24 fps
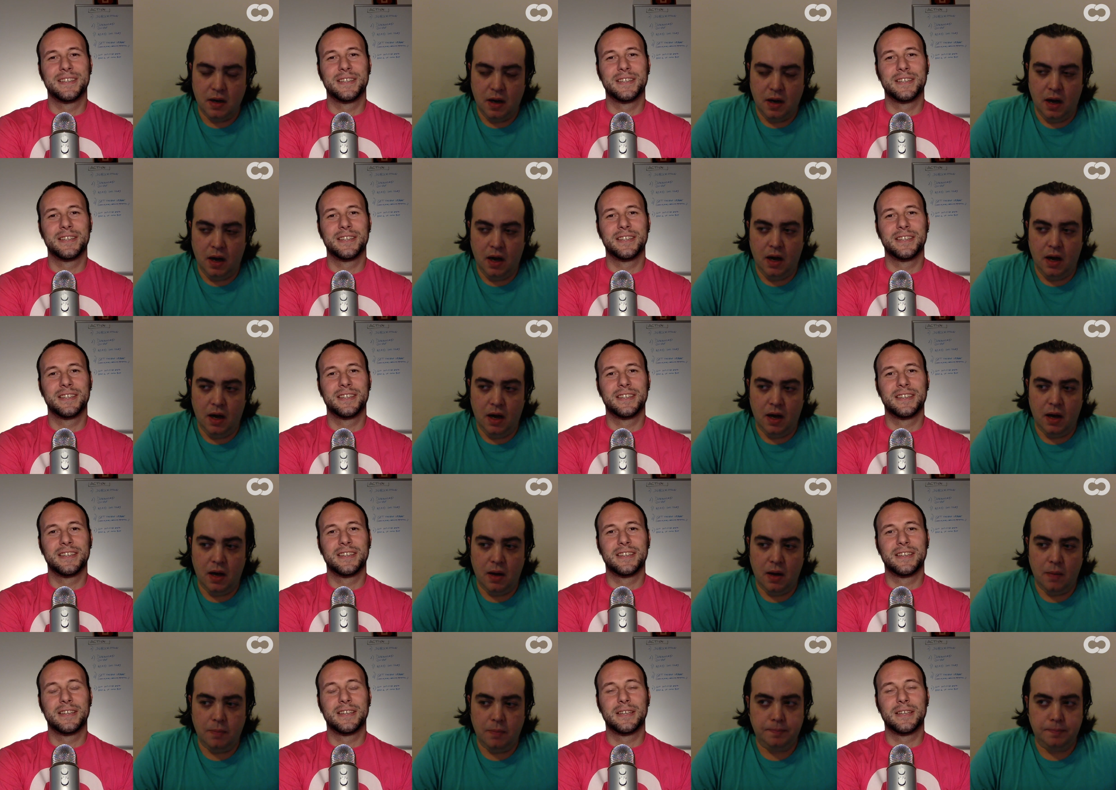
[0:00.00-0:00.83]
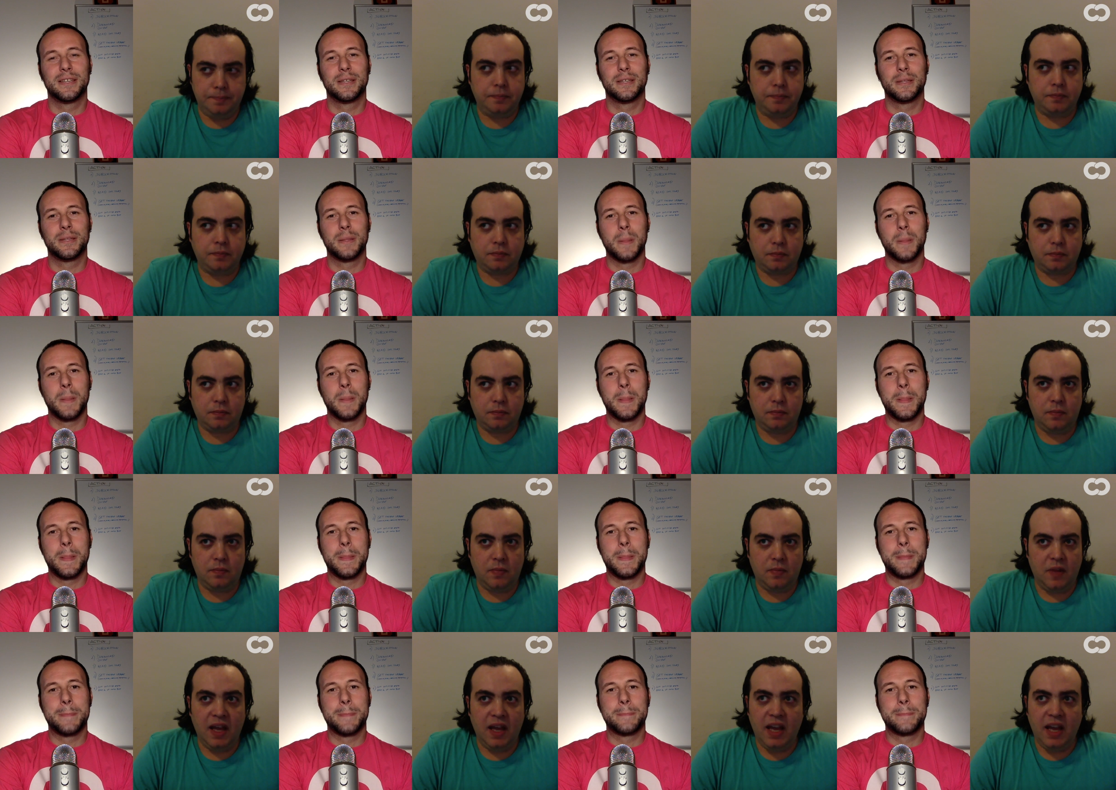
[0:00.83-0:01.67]
Speaker 1: uh,
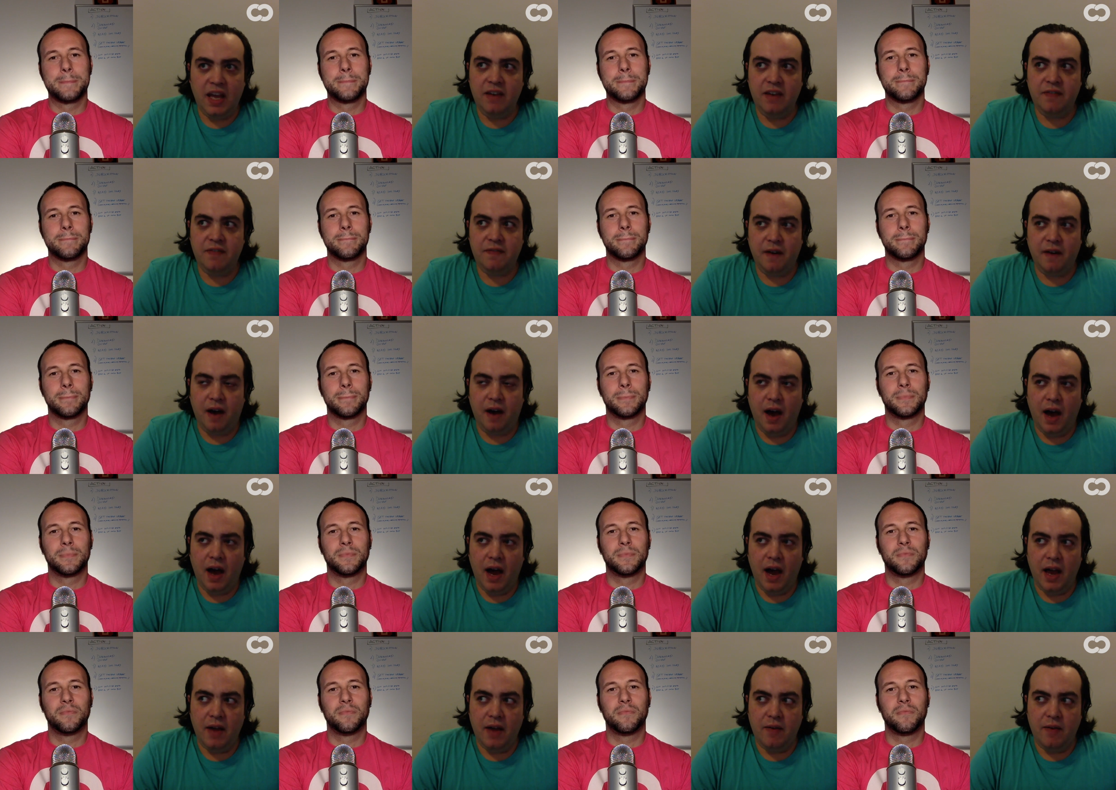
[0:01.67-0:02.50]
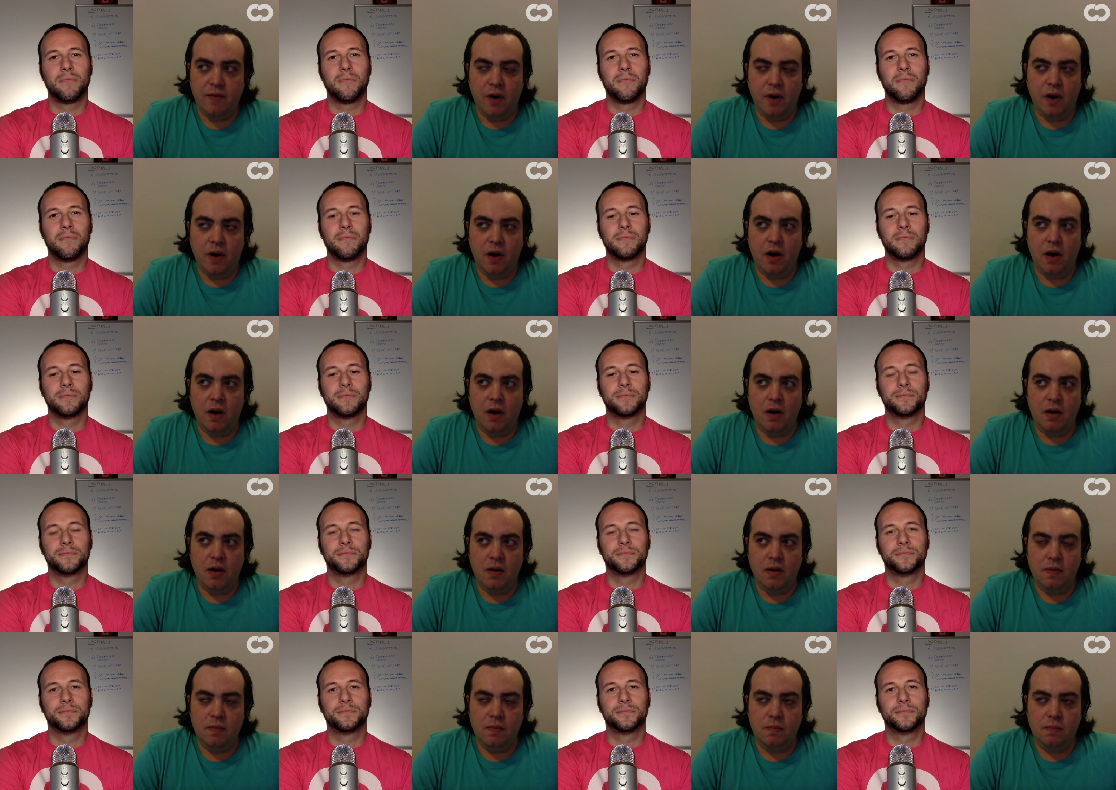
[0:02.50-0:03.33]
if I
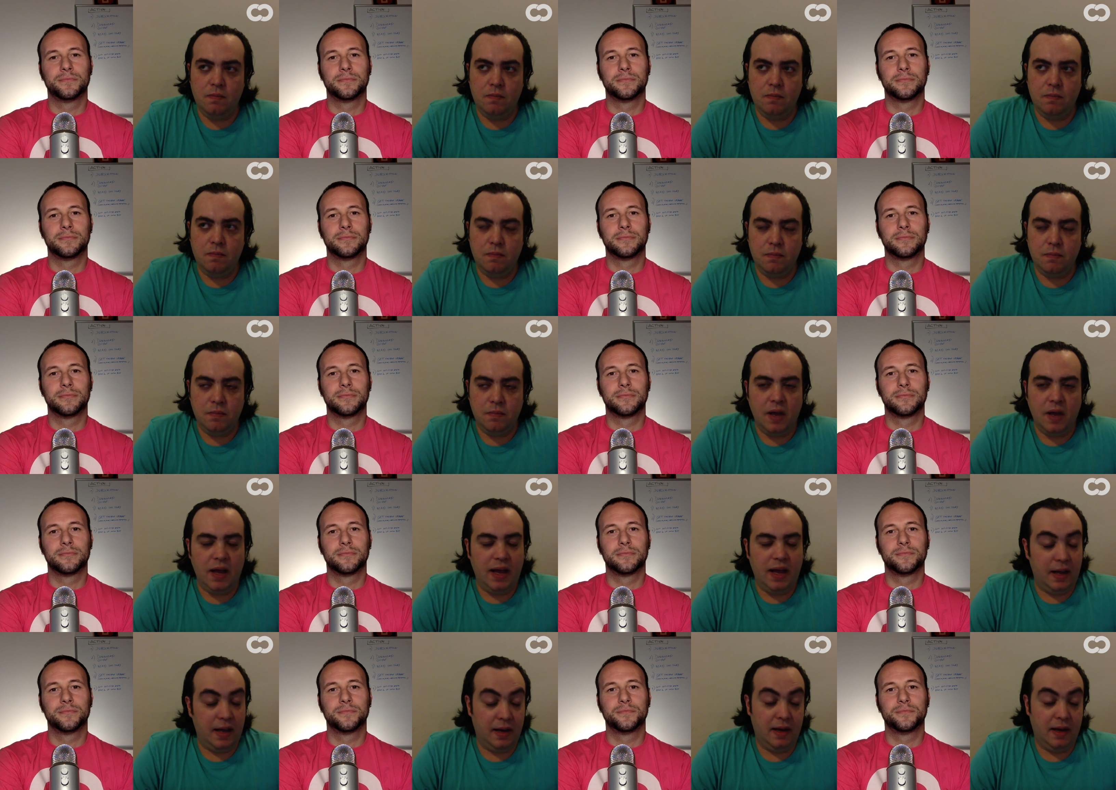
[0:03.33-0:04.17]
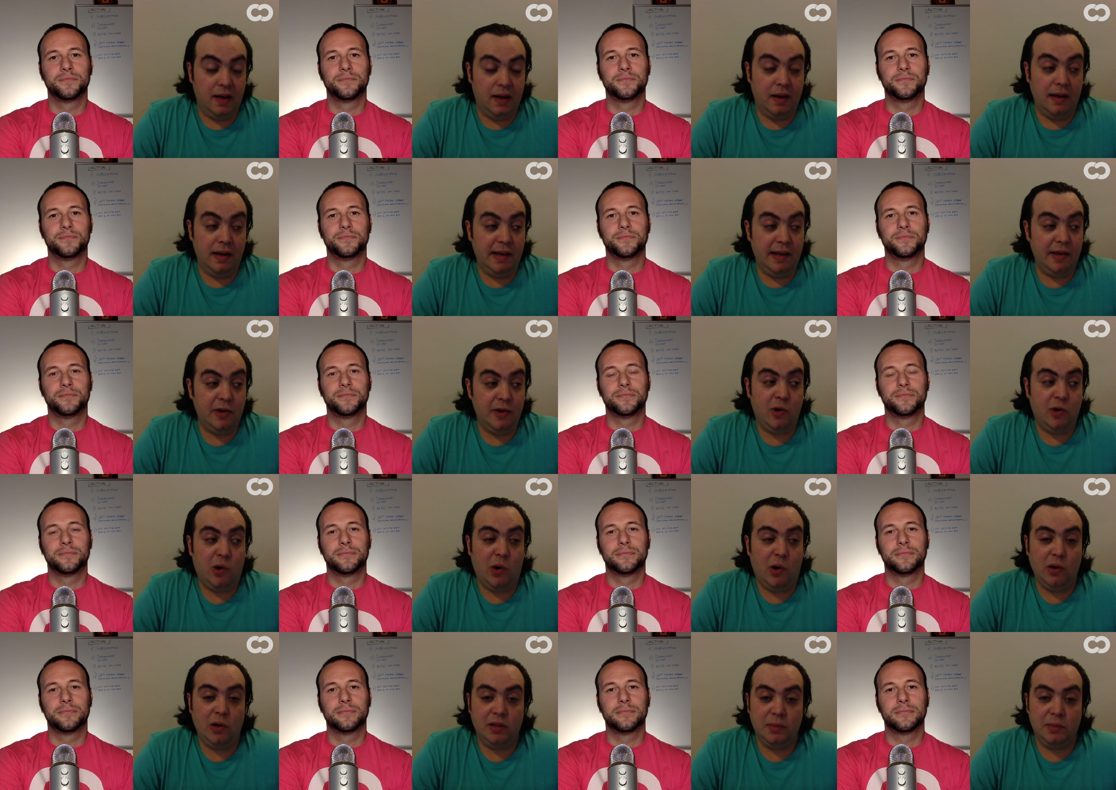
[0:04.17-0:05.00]
were uh, in
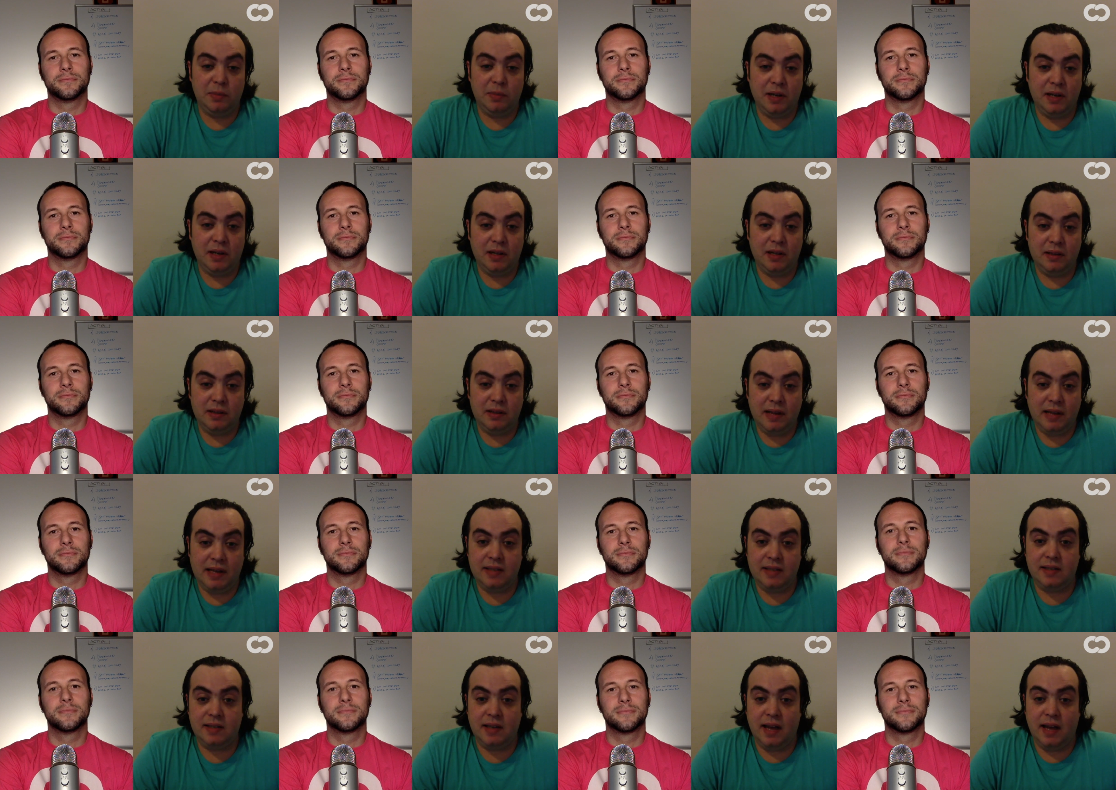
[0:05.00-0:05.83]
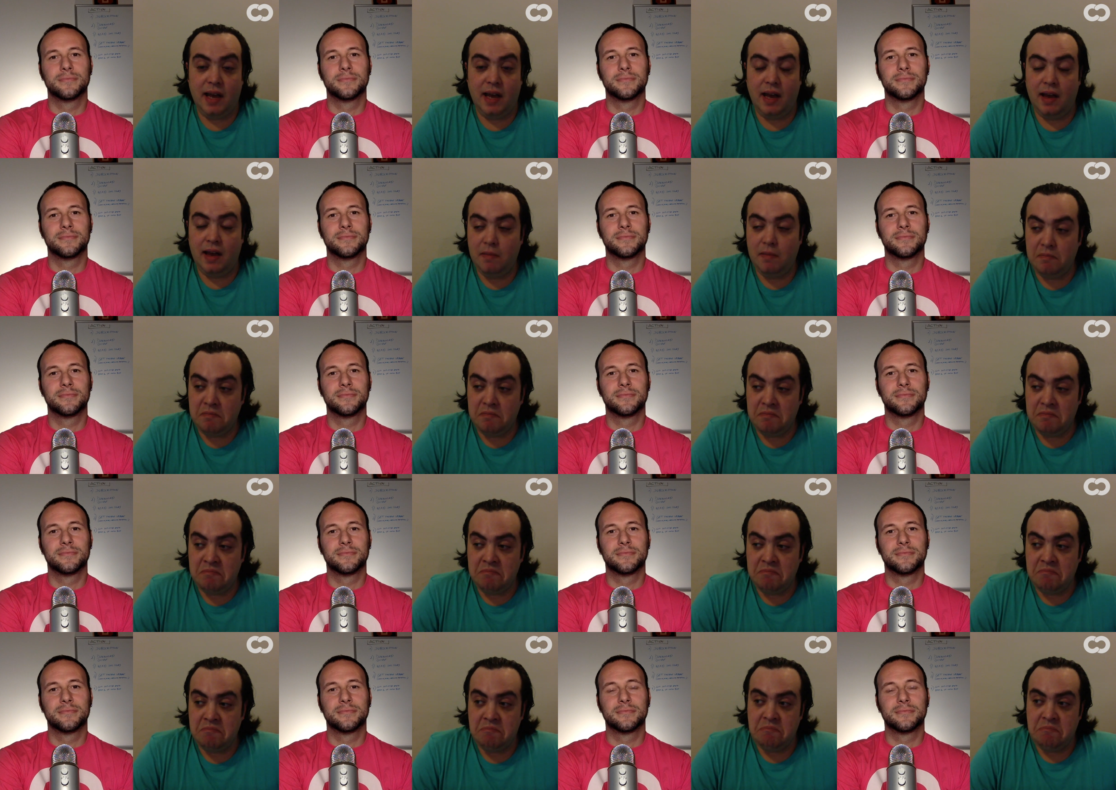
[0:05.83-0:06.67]
Codeable, let's say,
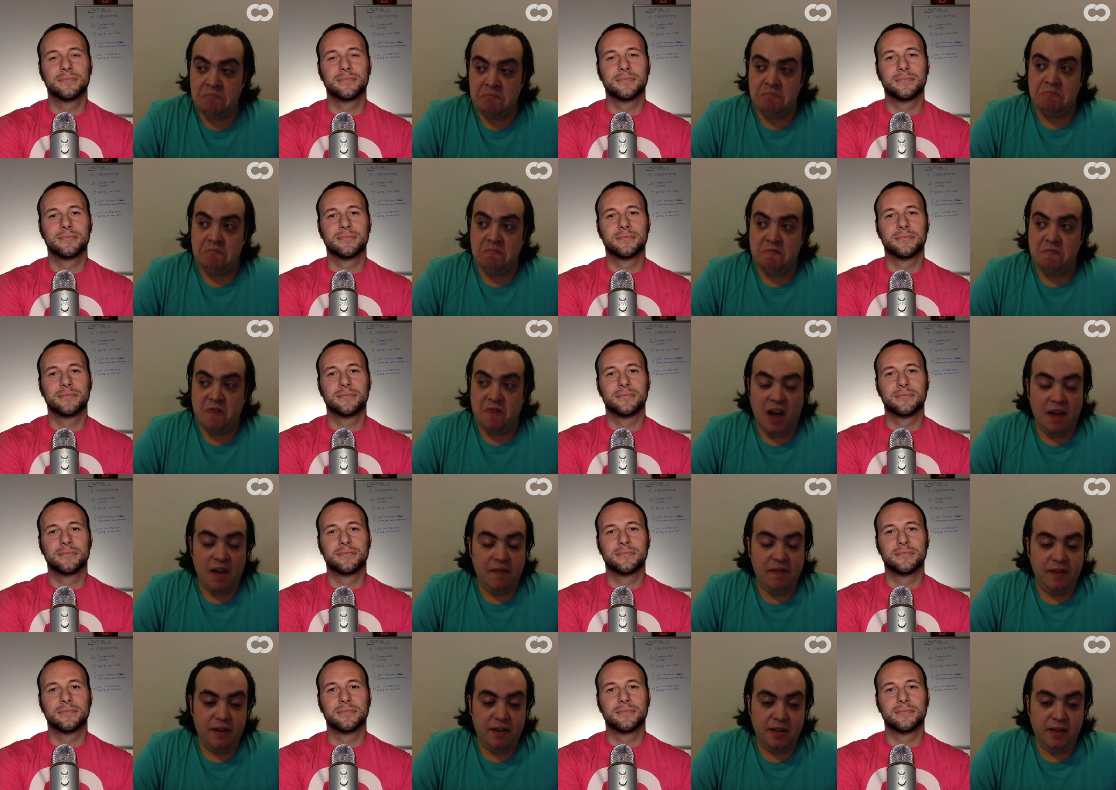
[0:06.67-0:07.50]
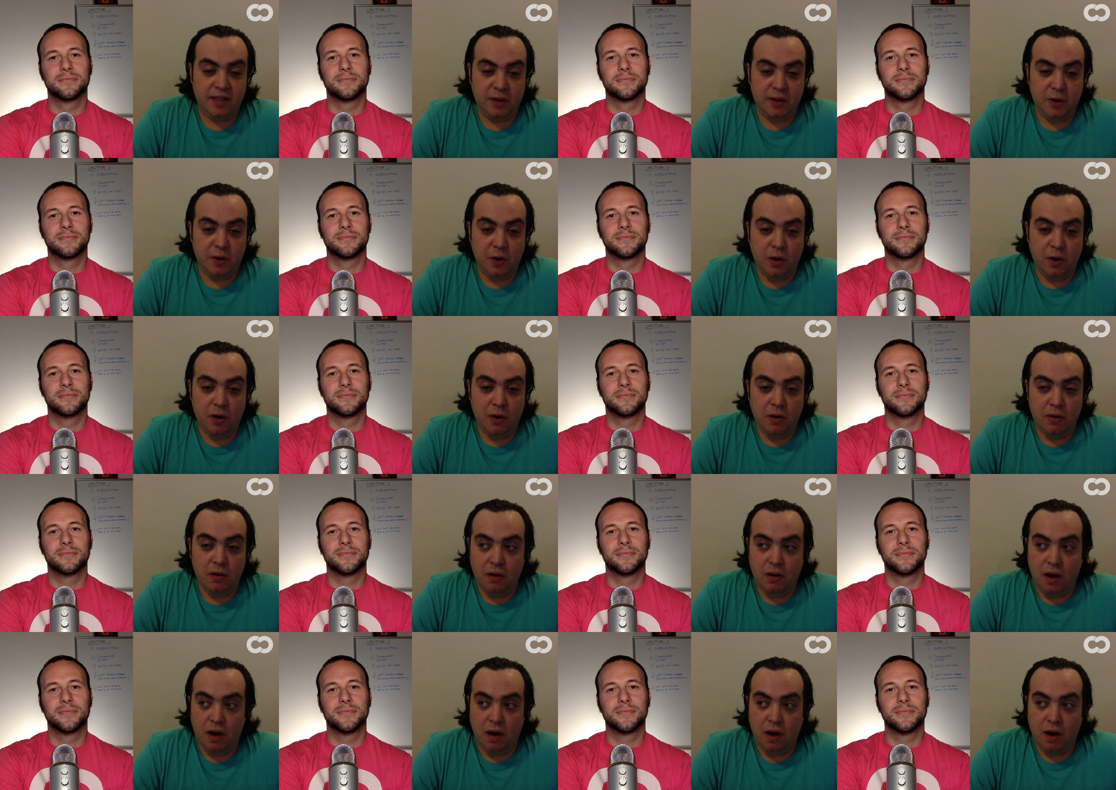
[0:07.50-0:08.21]
five years ago,